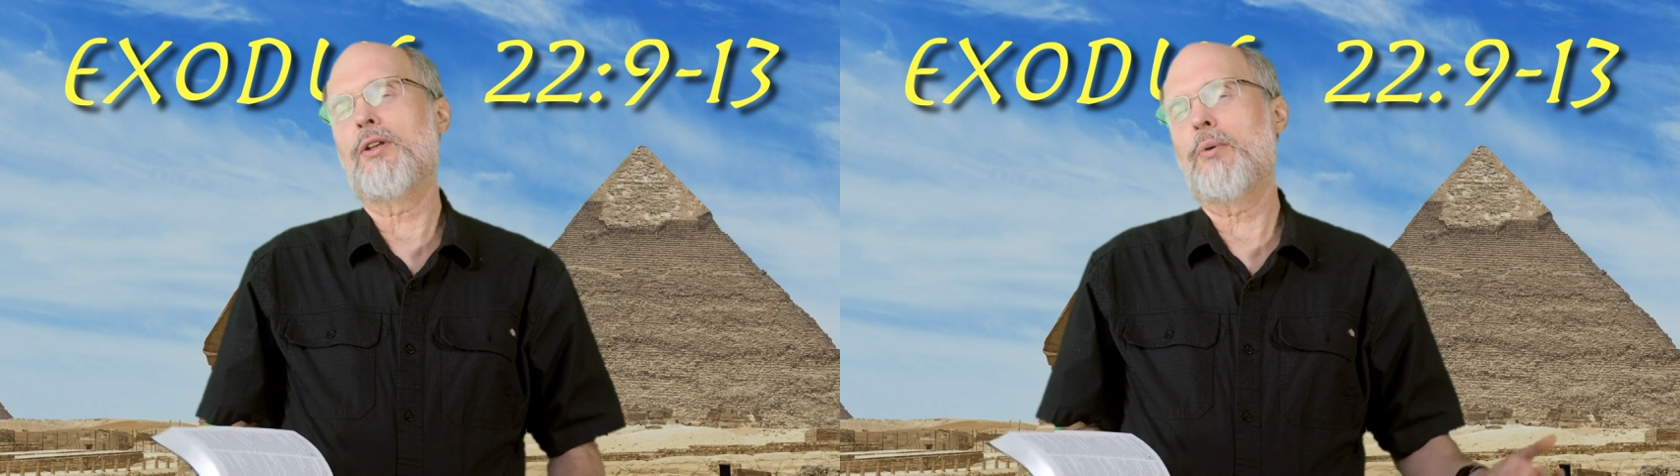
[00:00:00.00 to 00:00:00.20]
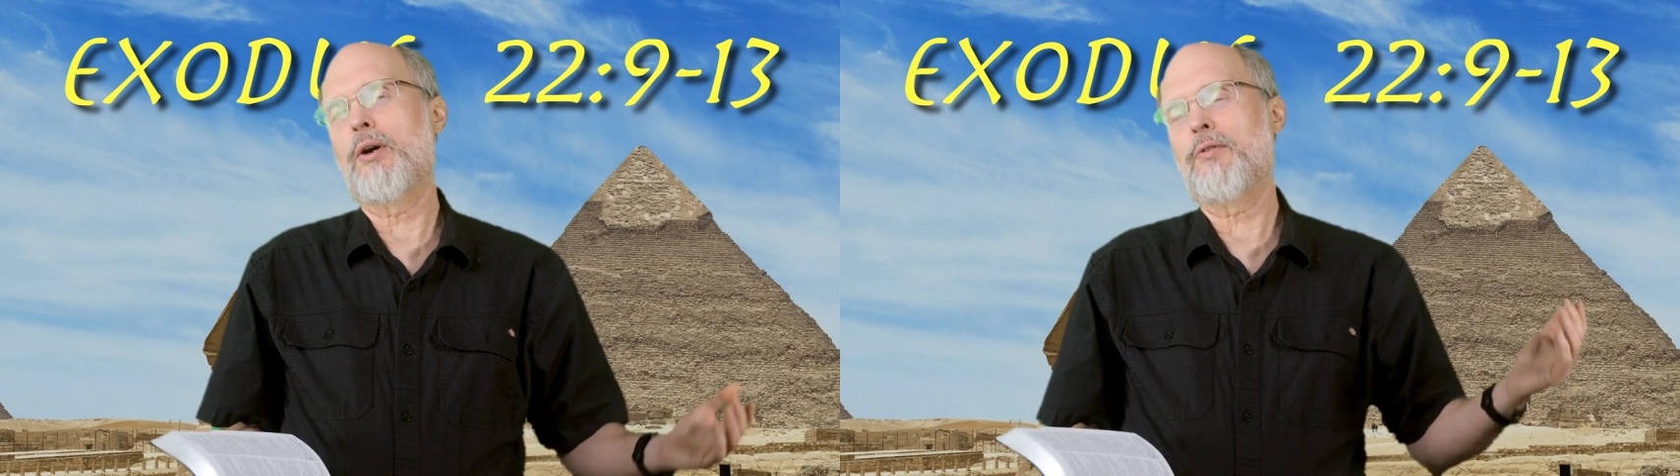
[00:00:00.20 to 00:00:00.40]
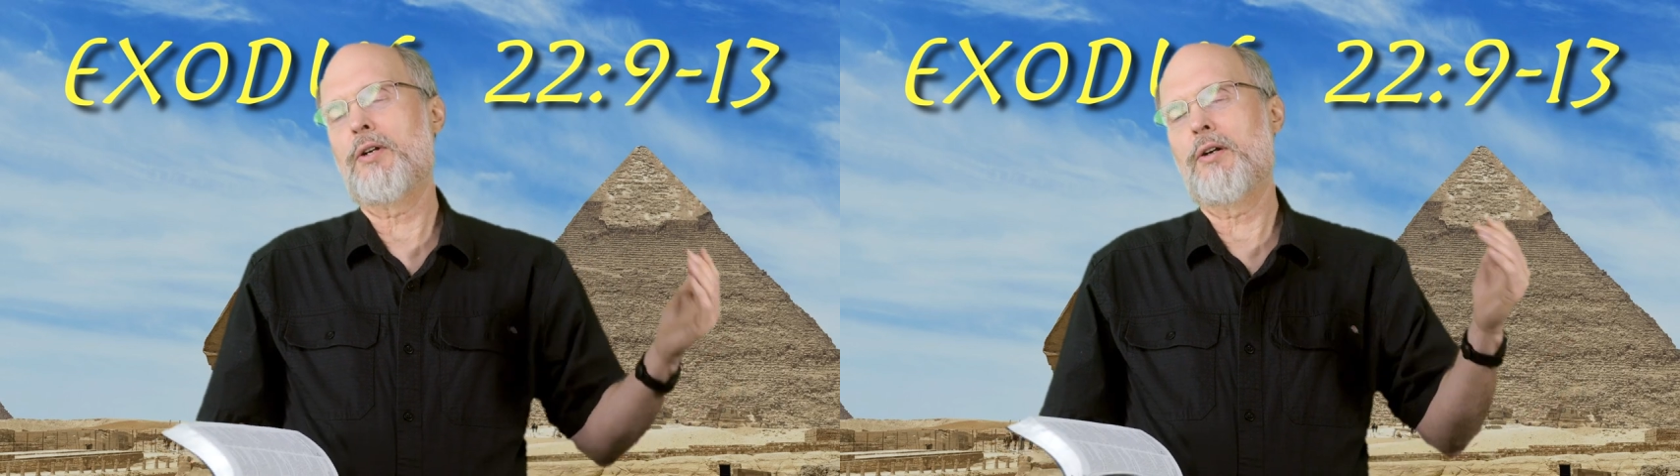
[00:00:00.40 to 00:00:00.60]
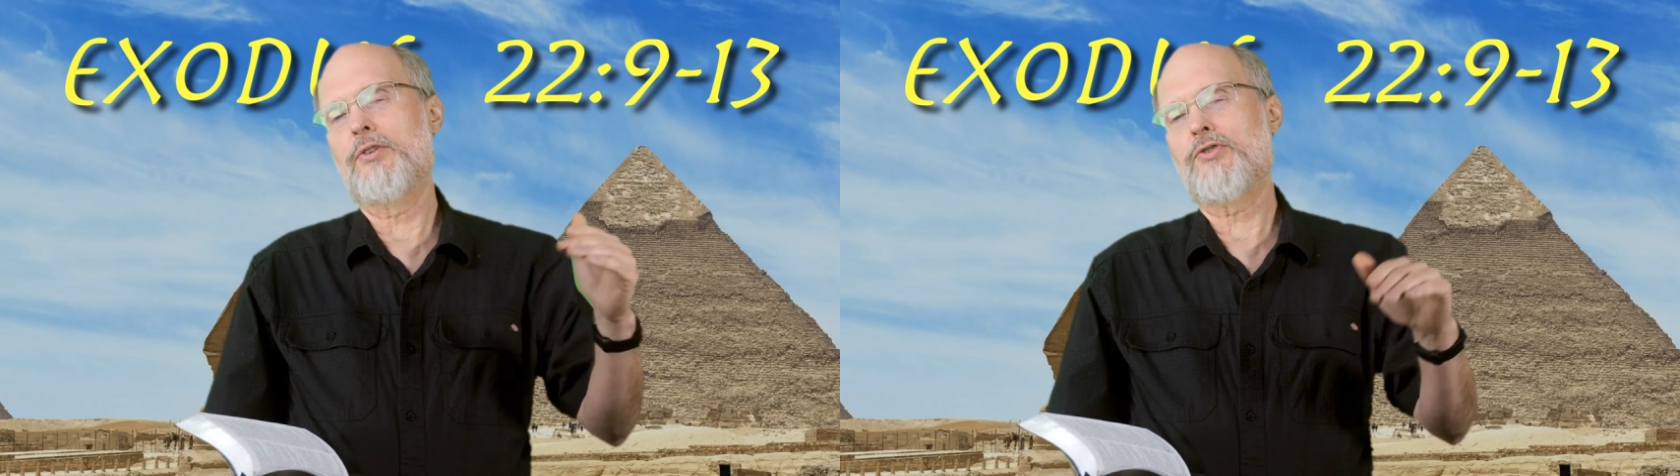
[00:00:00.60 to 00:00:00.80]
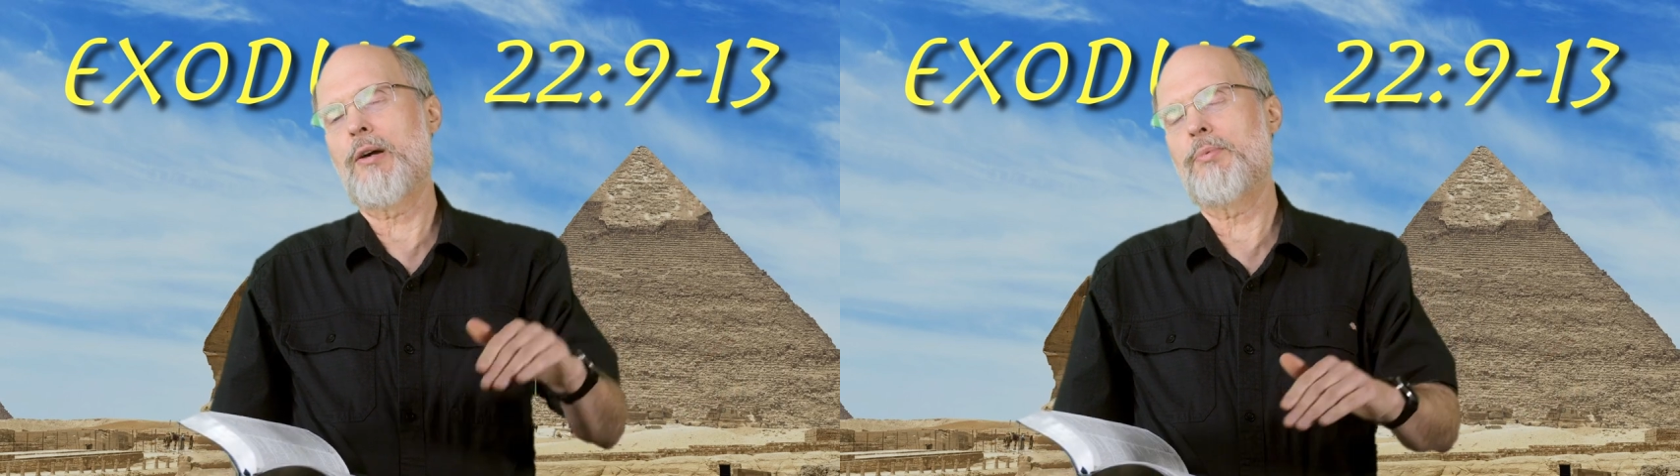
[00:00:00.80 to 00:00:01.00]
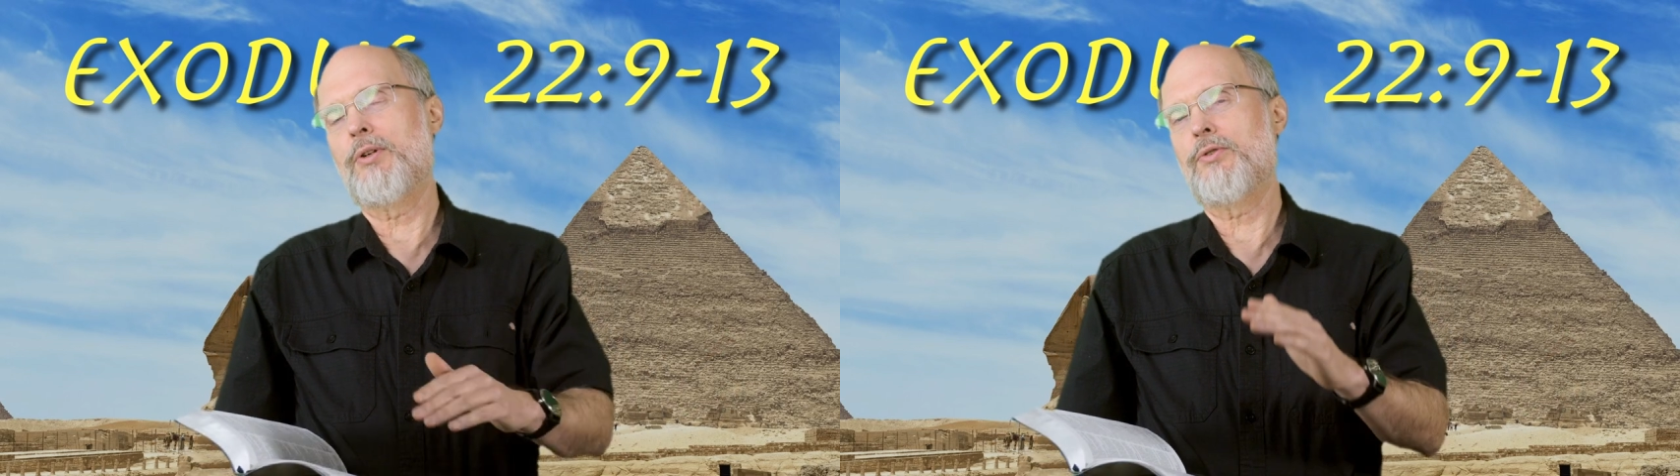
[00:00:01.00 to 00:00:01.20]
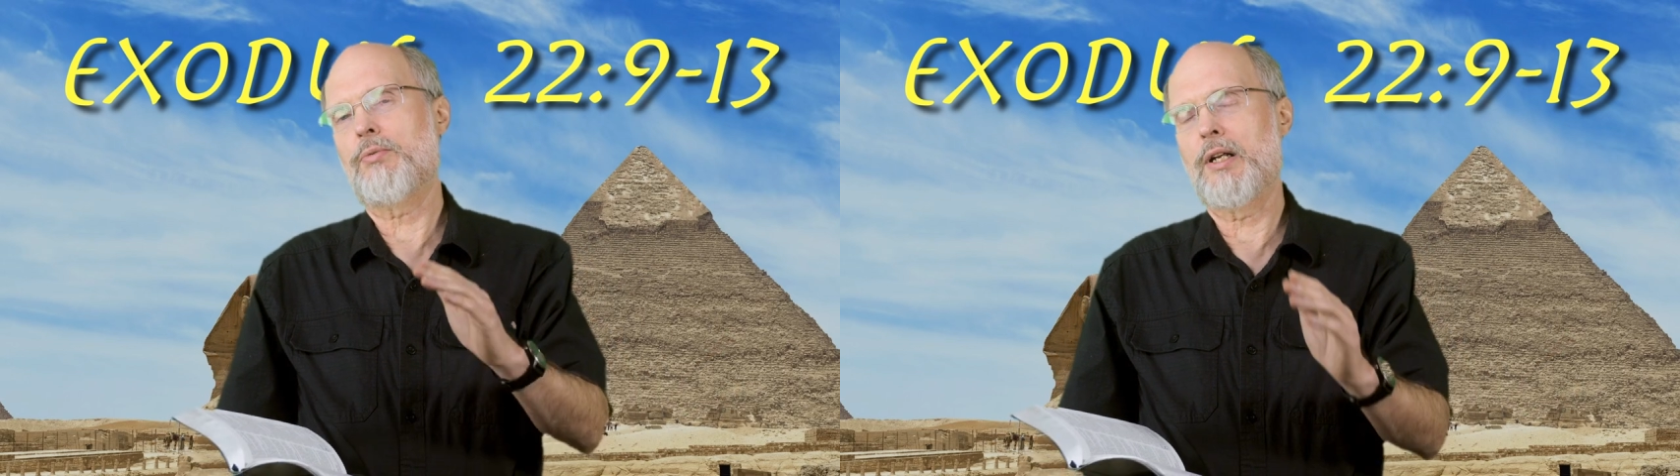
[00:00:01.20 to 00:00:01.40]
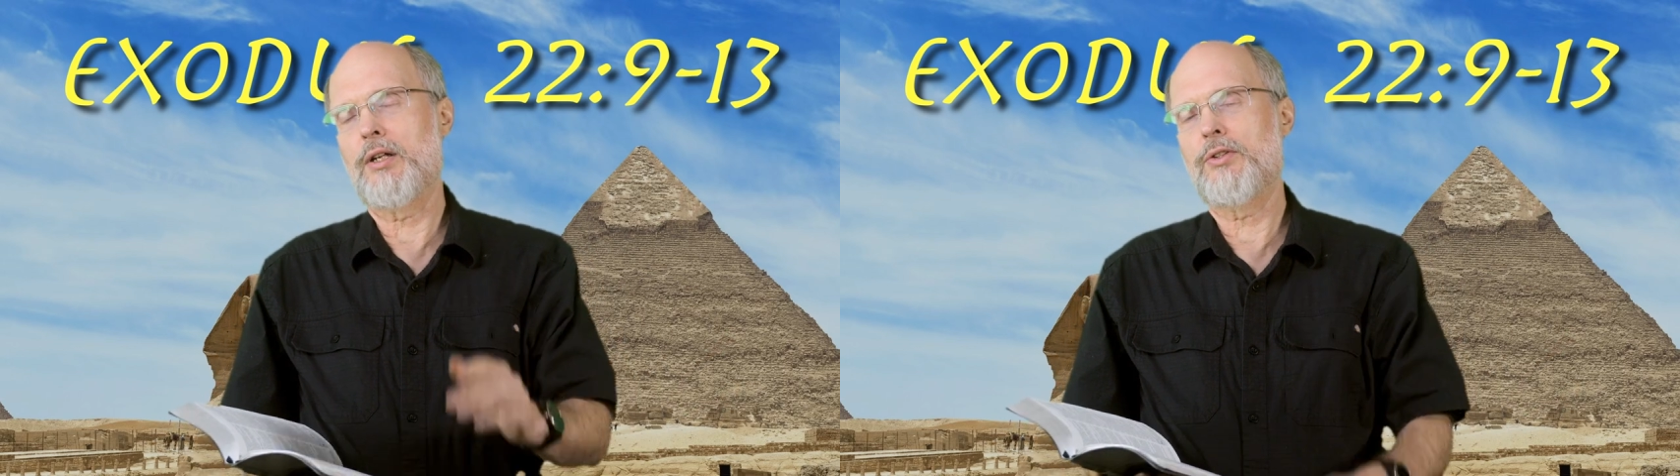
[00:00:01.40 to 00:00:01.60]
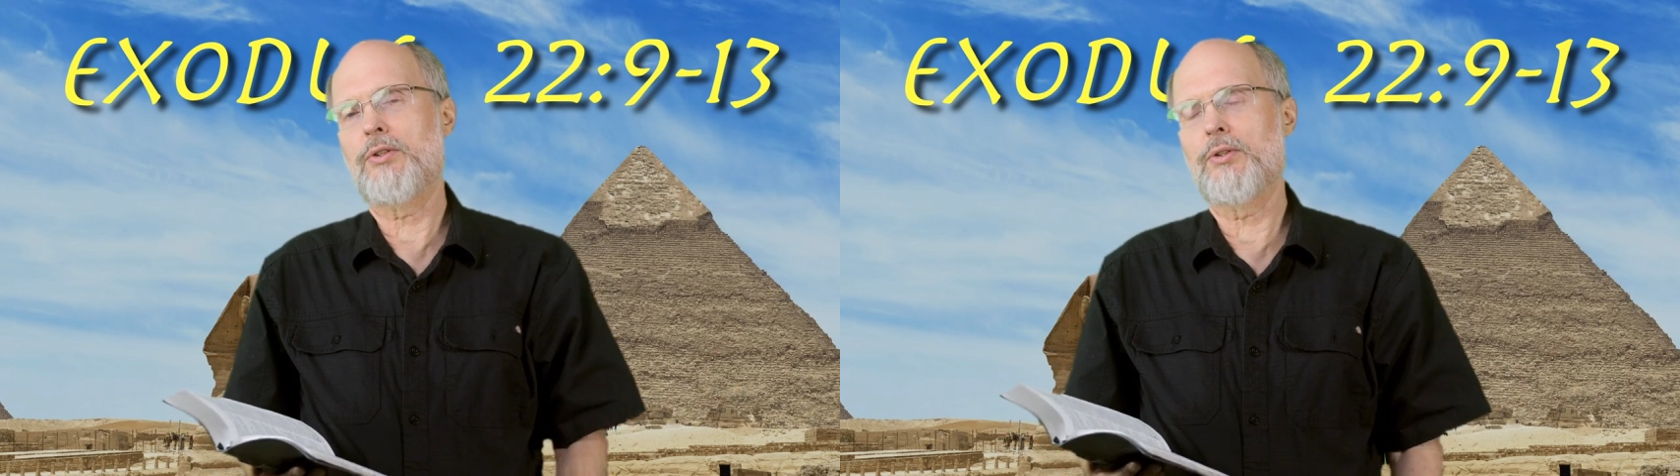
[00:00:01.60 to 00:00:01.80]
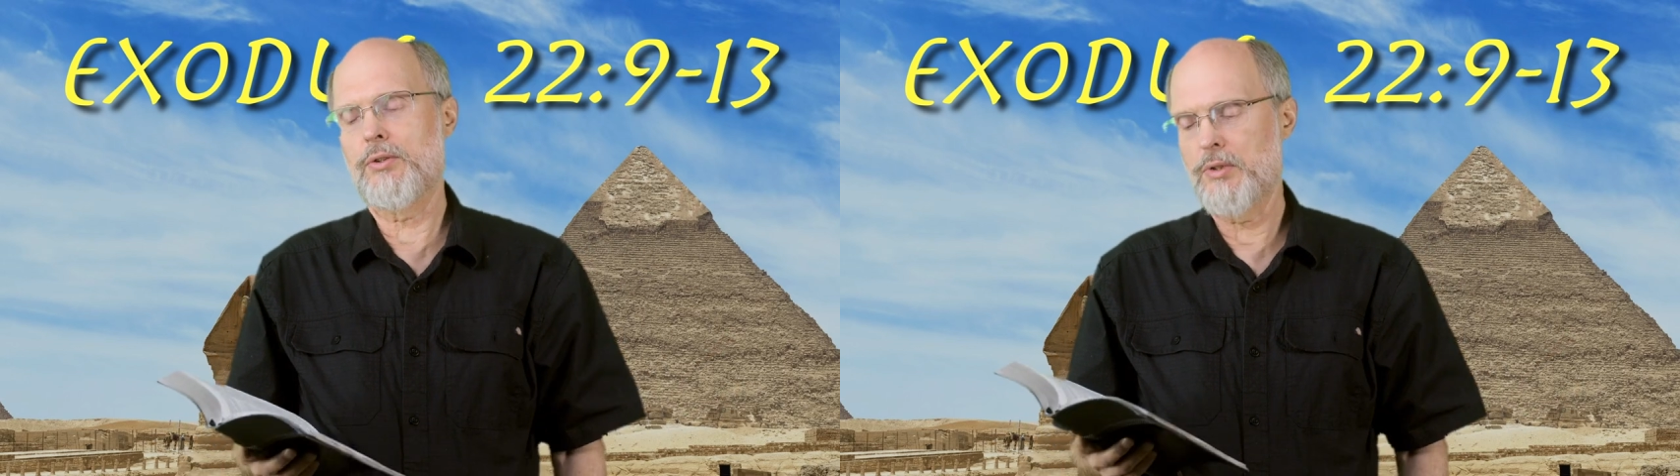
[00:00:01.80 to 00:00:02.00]
the way over here in chapter
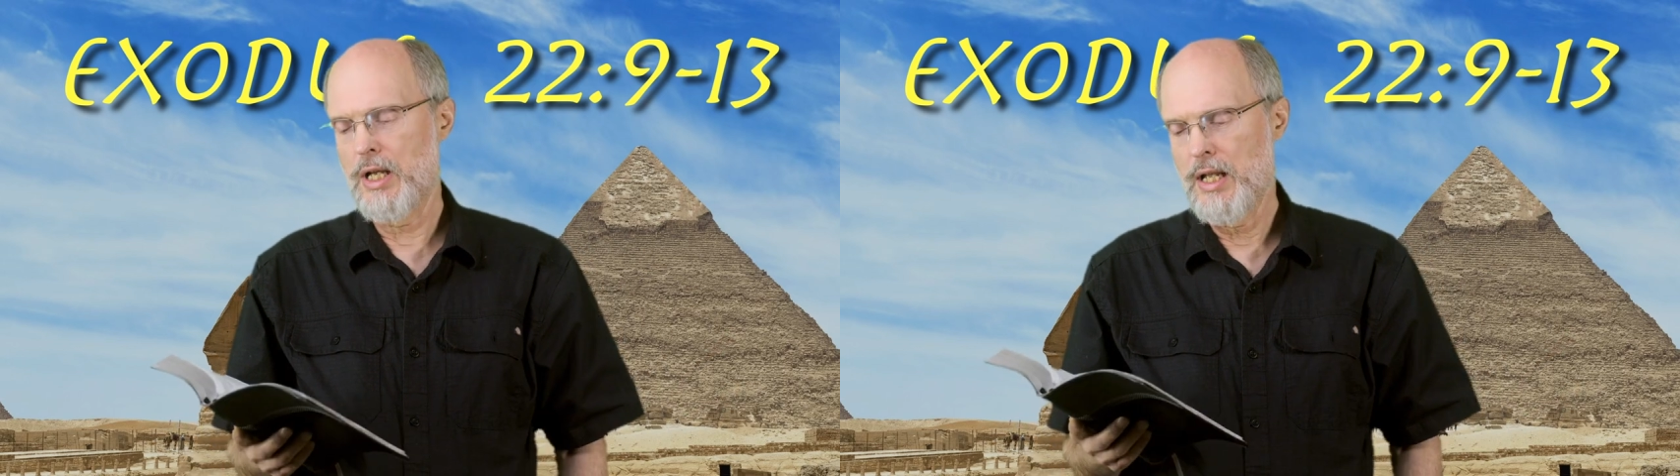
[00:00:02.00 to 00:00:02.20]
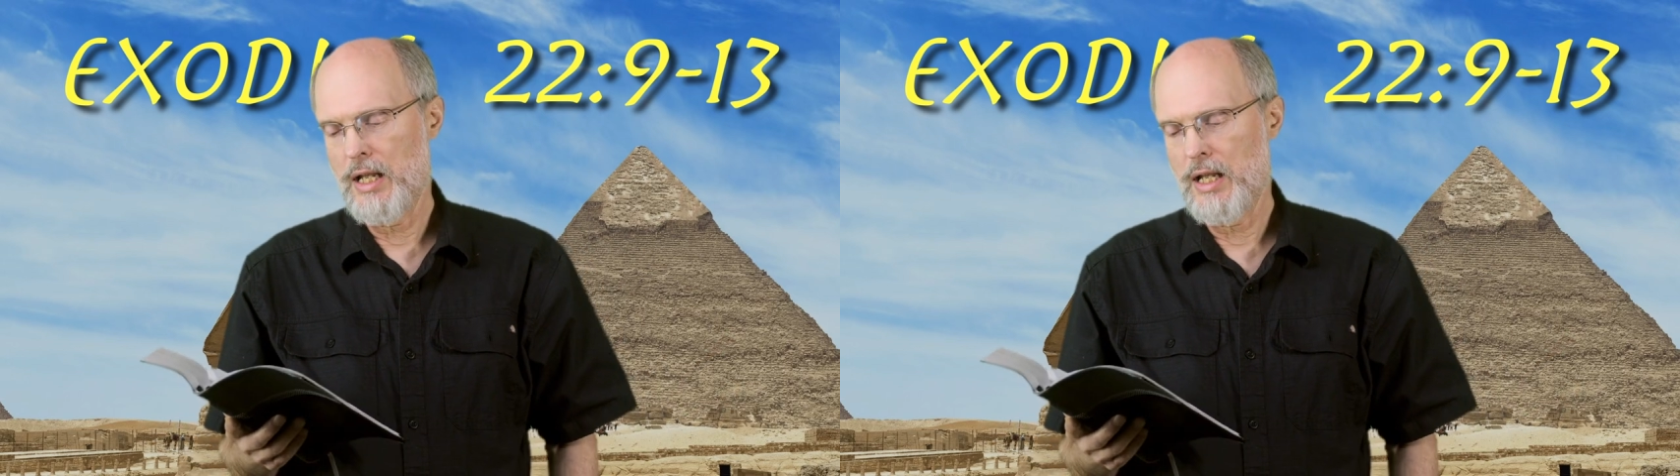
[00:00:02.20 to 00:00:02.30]
22,